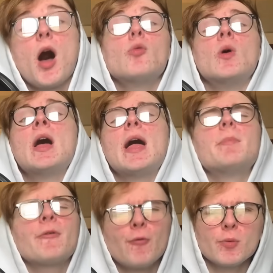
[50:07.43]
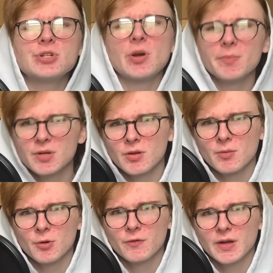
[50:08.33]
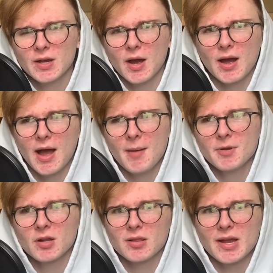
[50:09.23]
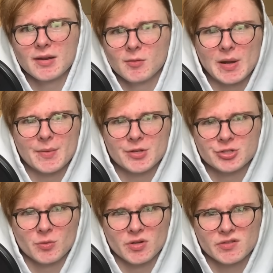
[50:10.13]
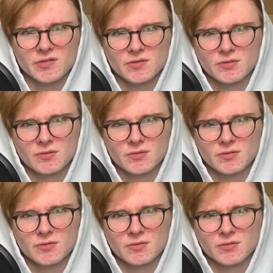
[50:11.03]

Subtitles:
Oh, and before we jump into the movie, I'm gonna lightning round the shorts.